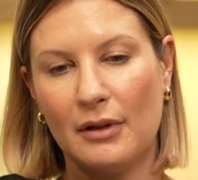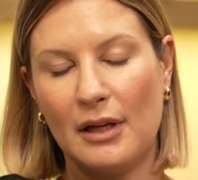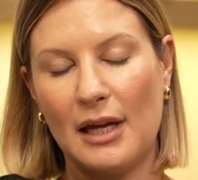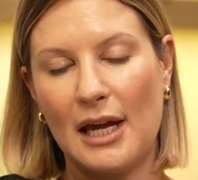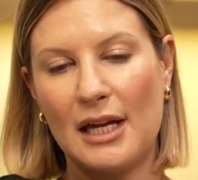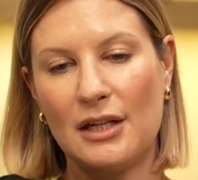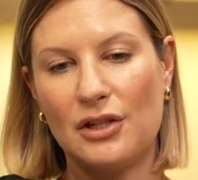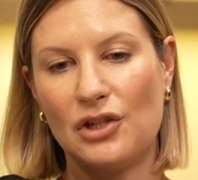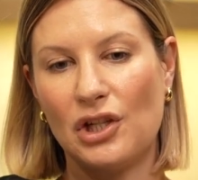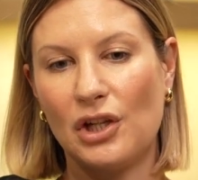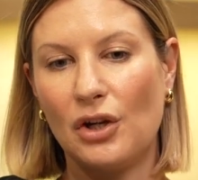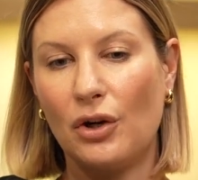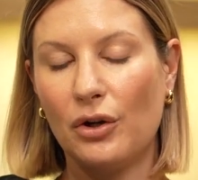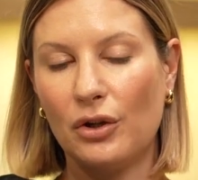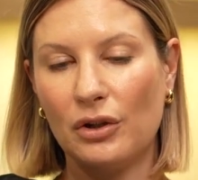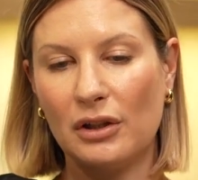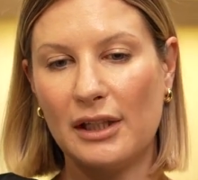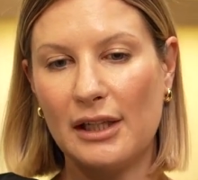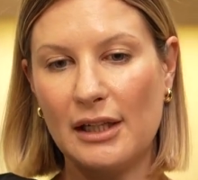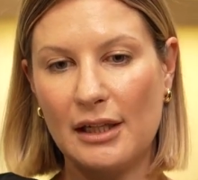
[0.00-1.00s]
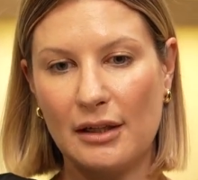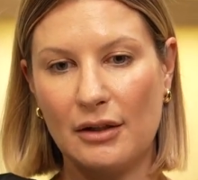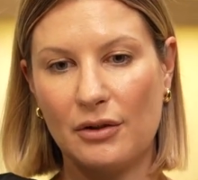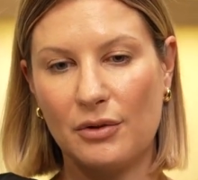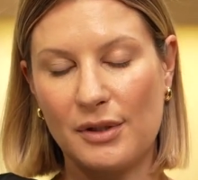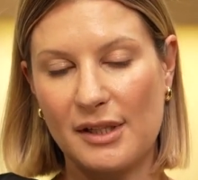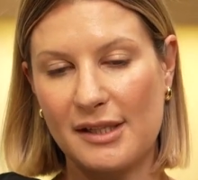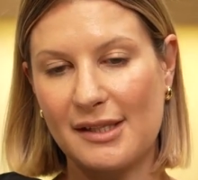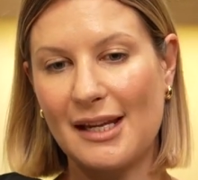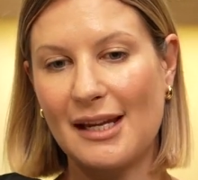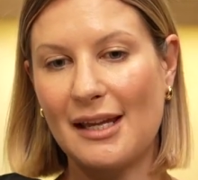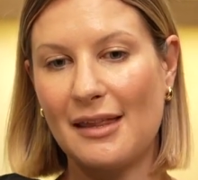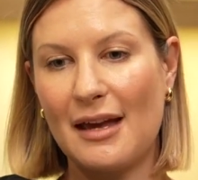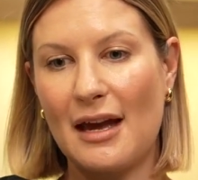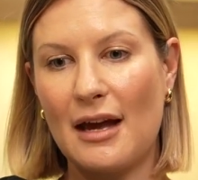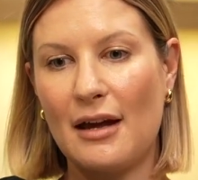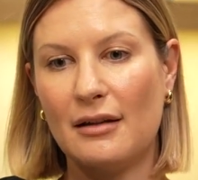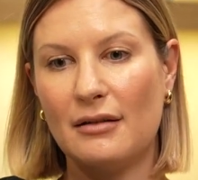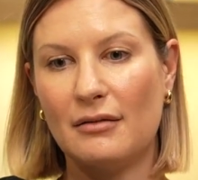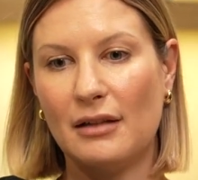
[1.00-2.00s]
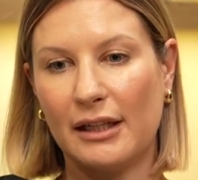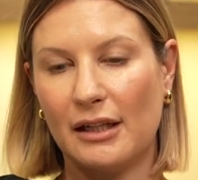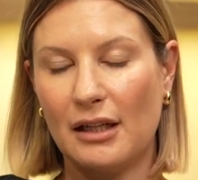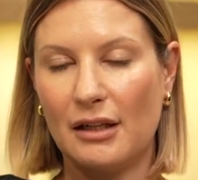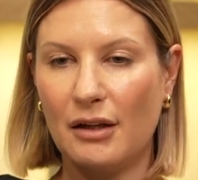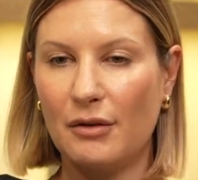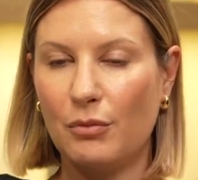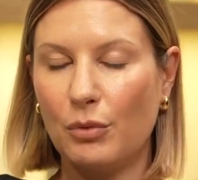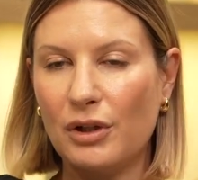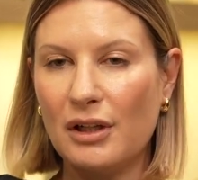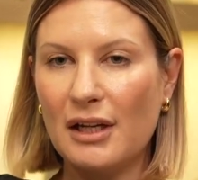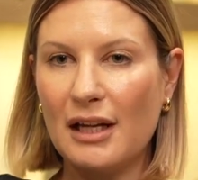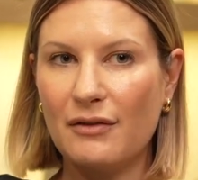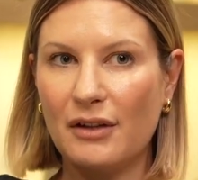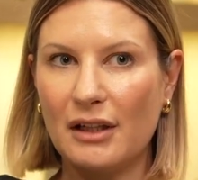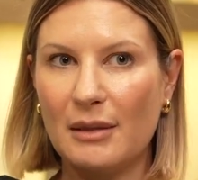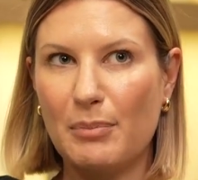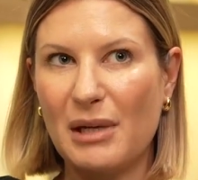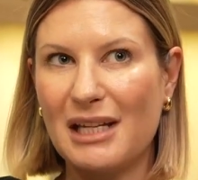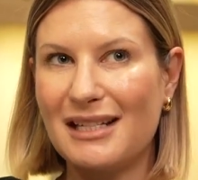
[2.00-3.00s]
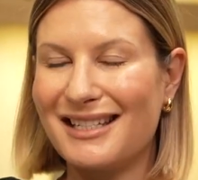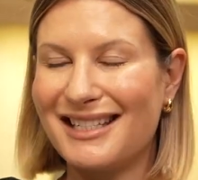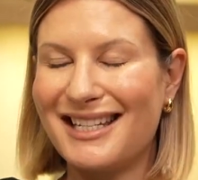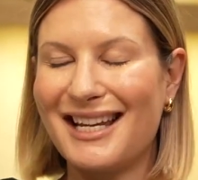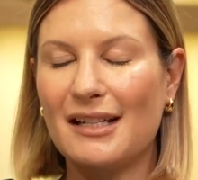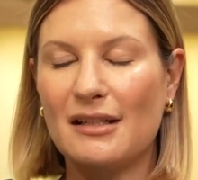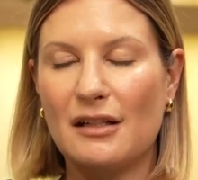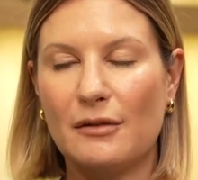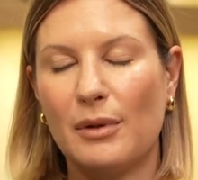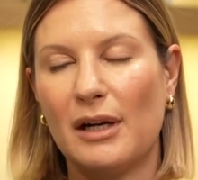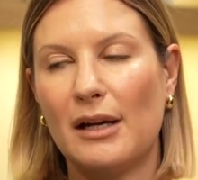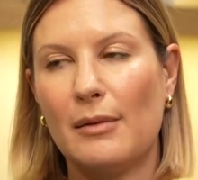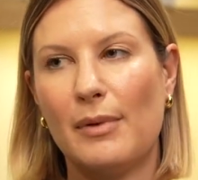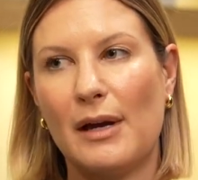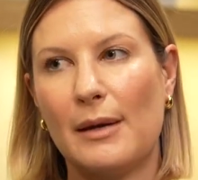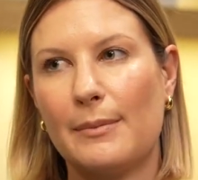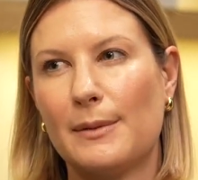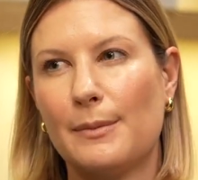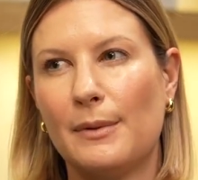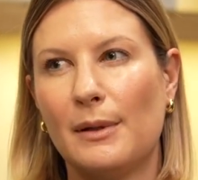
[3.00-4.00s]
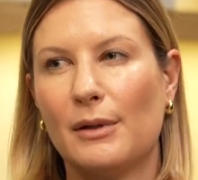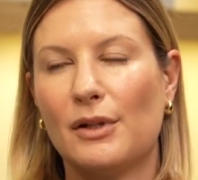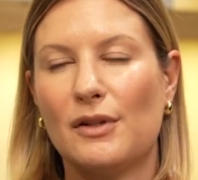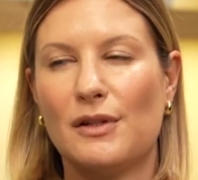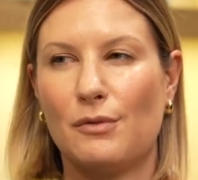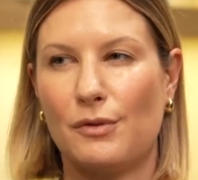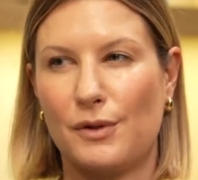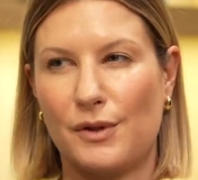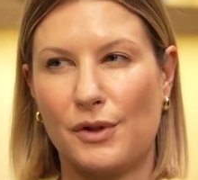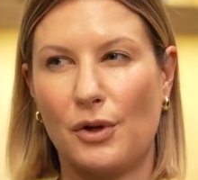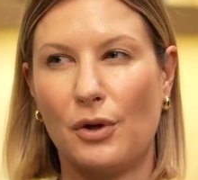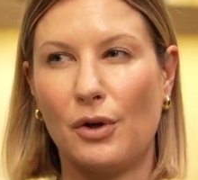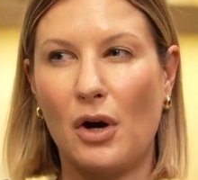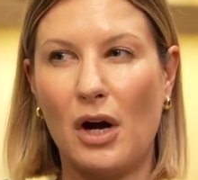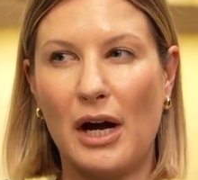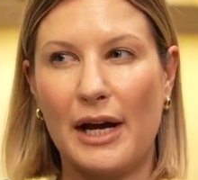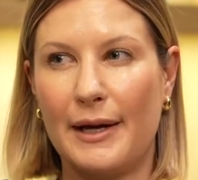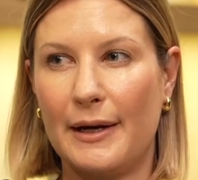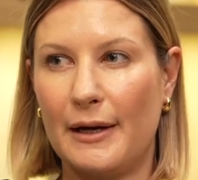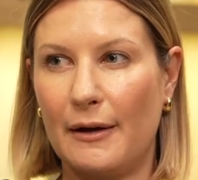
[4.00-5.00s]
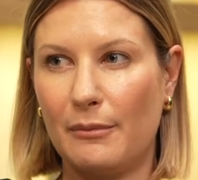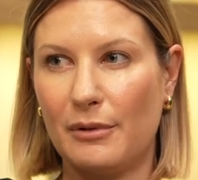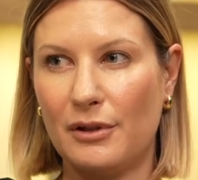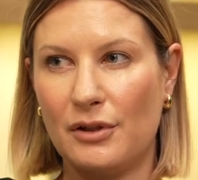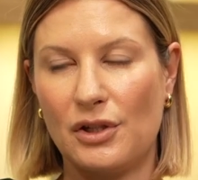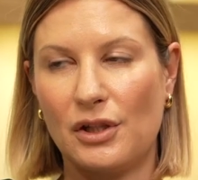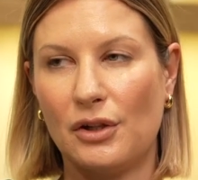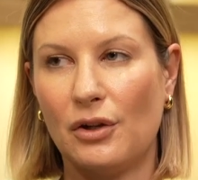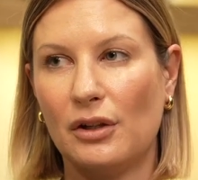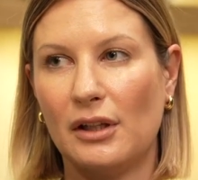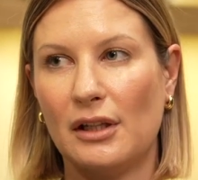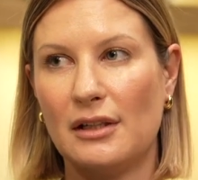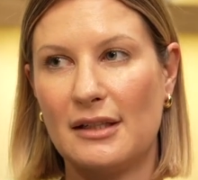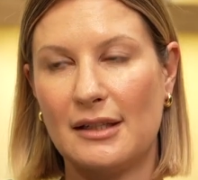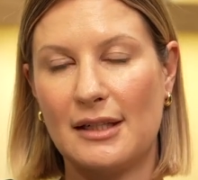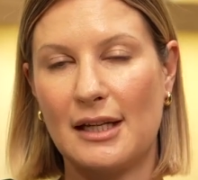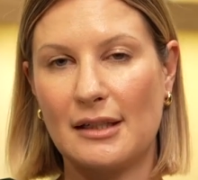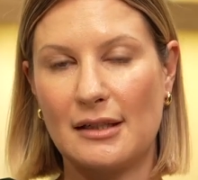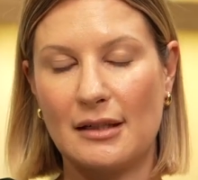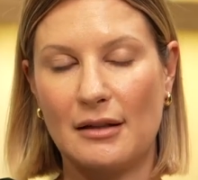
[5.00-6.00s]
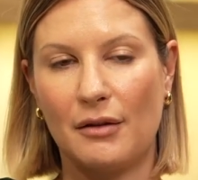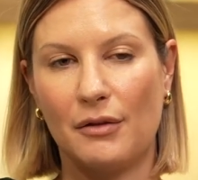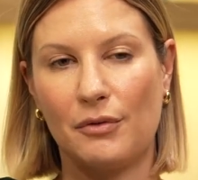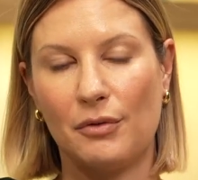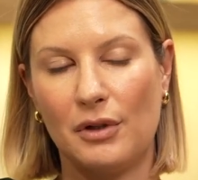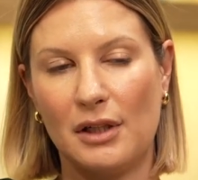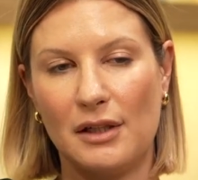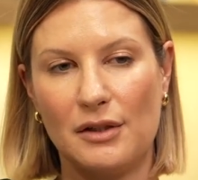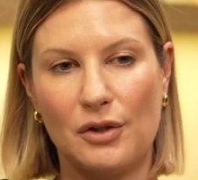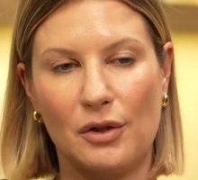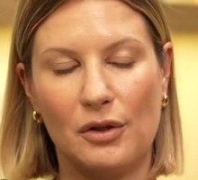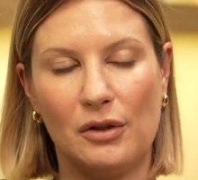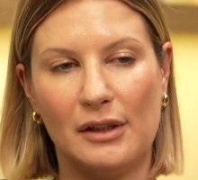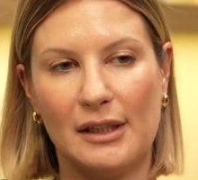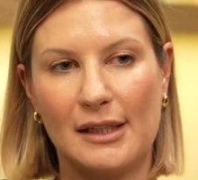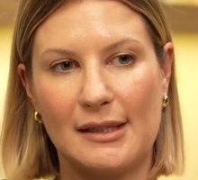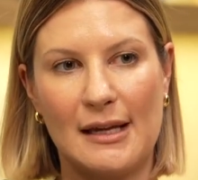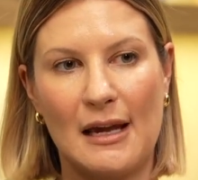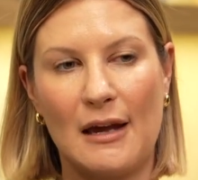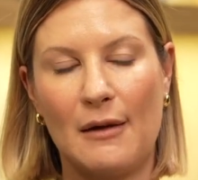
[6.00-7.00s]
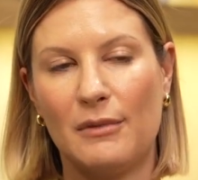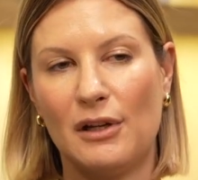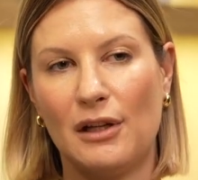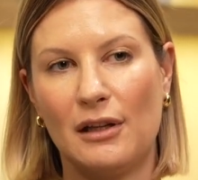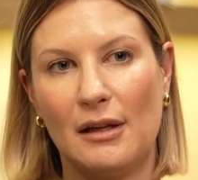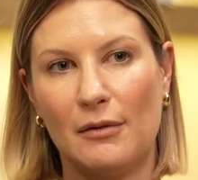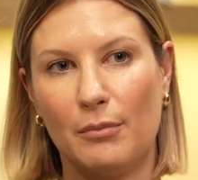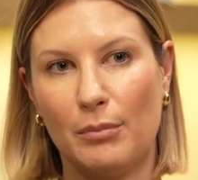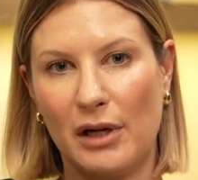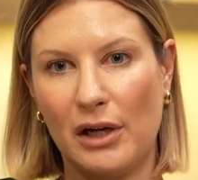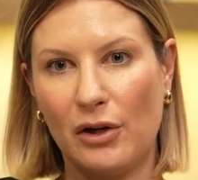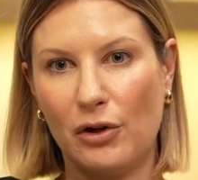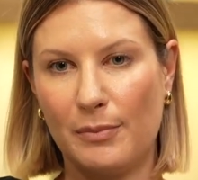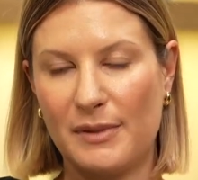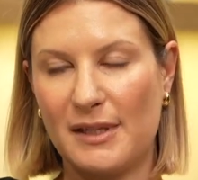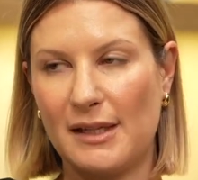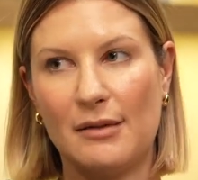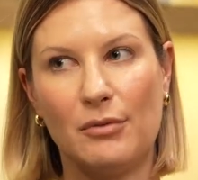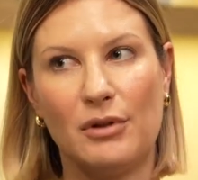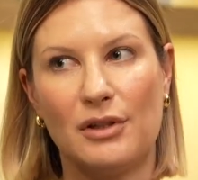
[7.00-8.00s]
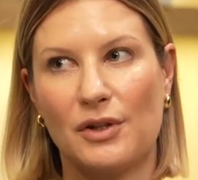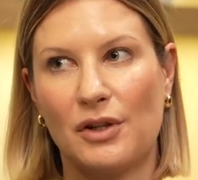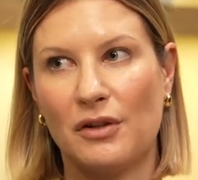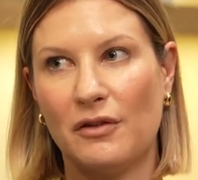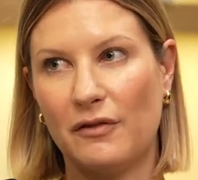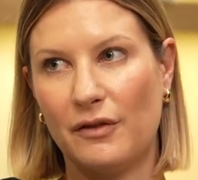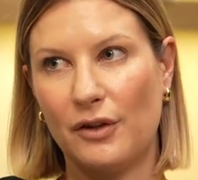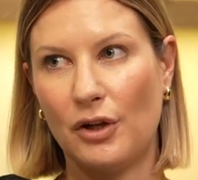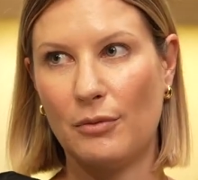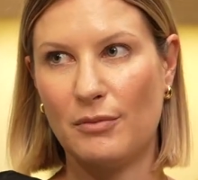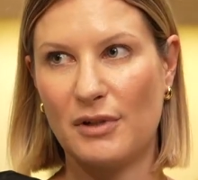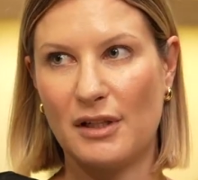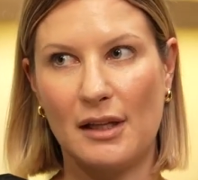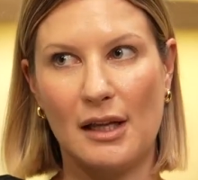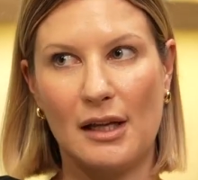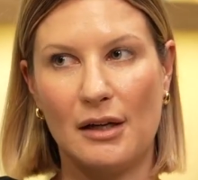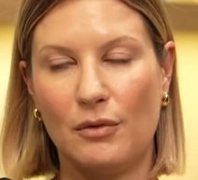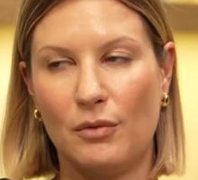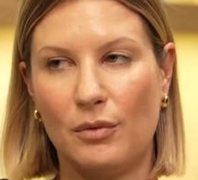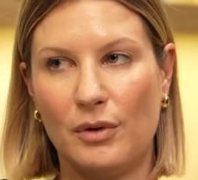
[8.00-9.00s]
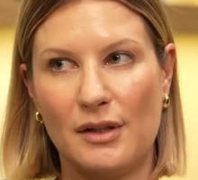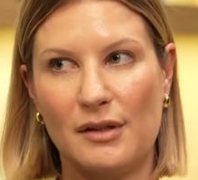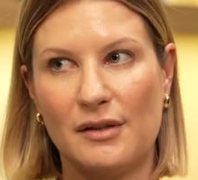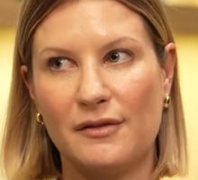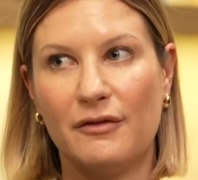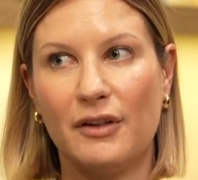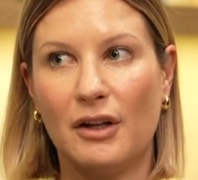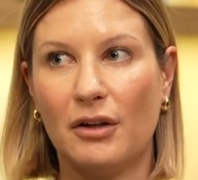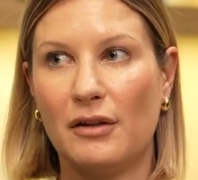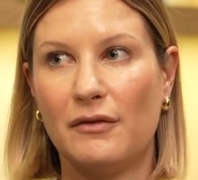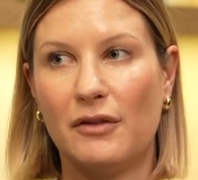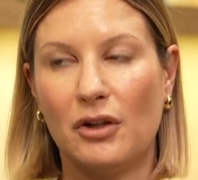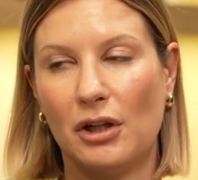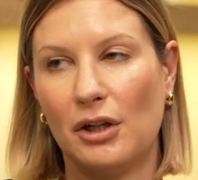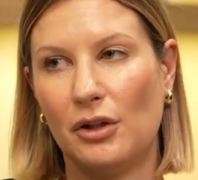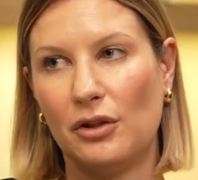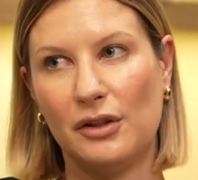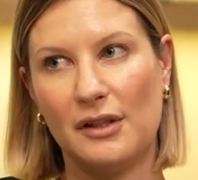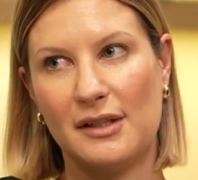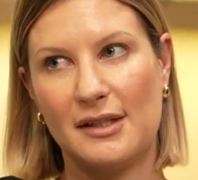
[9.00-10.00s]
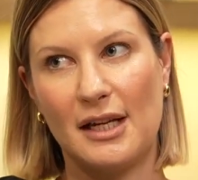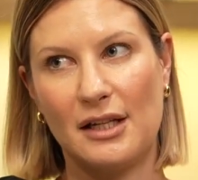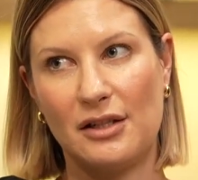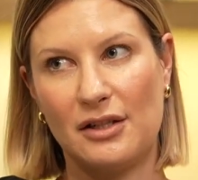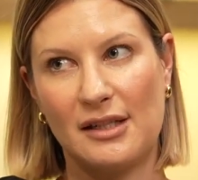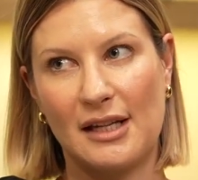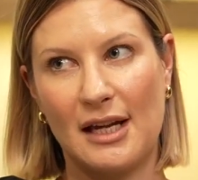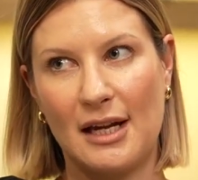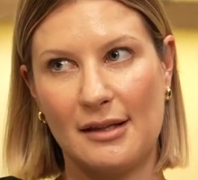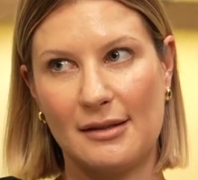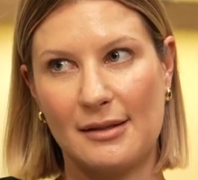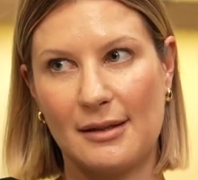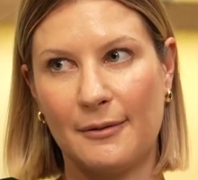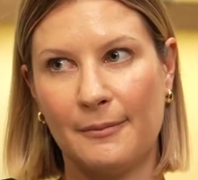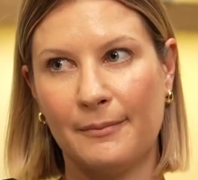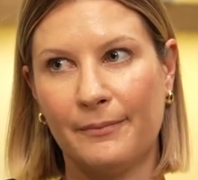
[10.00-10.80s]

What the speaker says: And she only could see that, like it wouldn't even be detected by a pap smear because it was so high up. And she only detected it through an internal exam and then biopsy, which confirmed that it was very, very early stages cancer.